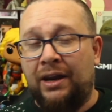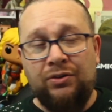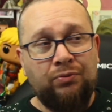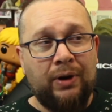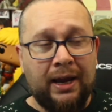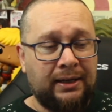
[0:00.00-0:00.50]

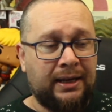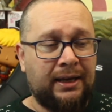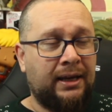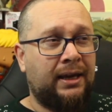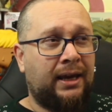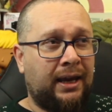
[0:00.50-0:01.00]
really,
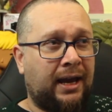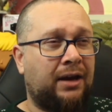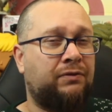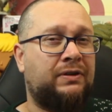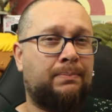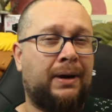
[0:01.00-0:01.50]
out
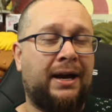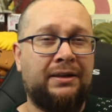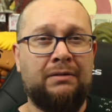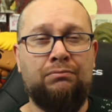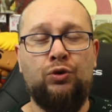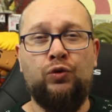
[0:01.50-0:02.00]
of his mind
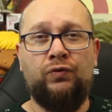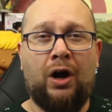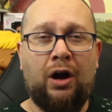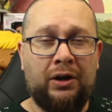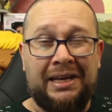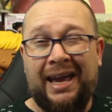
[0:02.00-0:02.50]
and move
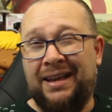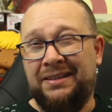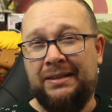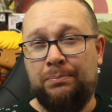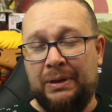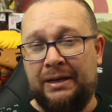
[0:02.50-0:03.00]
on. He
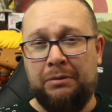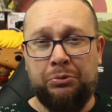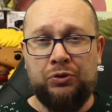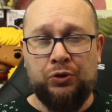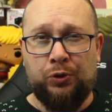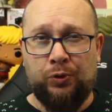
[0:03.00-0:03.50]
hasn't been able
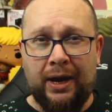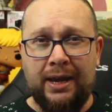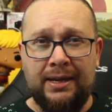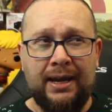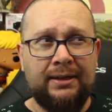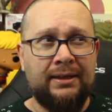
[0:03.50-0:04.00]
to cry yet.